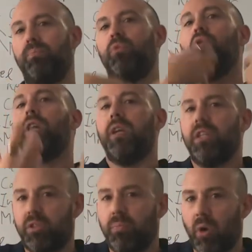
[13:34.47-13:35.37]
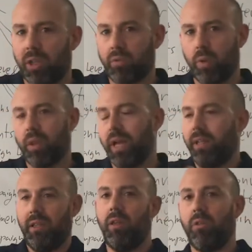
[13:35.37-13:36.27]
Tuki is bought with
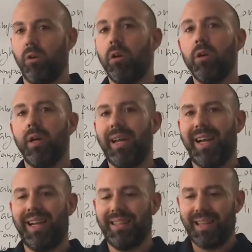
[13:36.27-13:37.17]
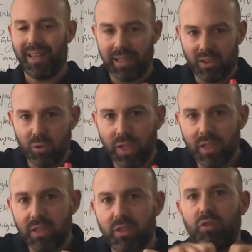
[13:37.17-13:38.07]
that ether, and then that Tuki
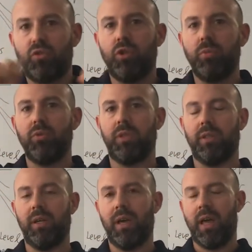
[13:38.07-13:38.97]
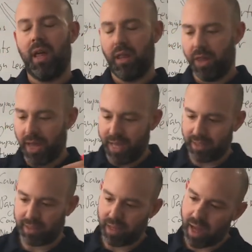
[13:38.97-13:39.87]
is distributed.
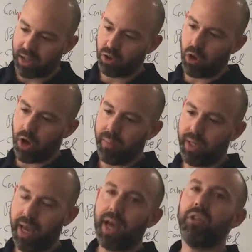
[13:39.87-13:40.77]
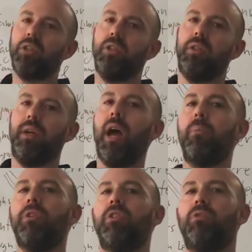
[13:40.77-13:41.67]
That atomic action that
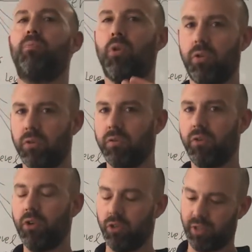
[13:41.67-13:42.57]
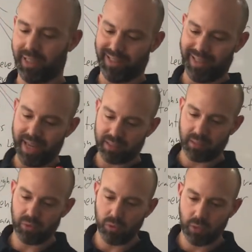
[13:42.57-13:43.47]
happens per conversion, that takes
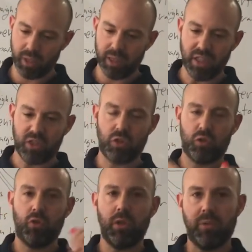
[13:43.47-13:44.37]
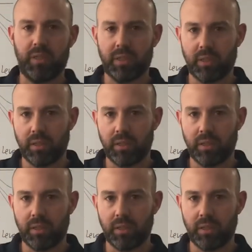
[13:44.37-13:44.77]
some Tuki and distributes it,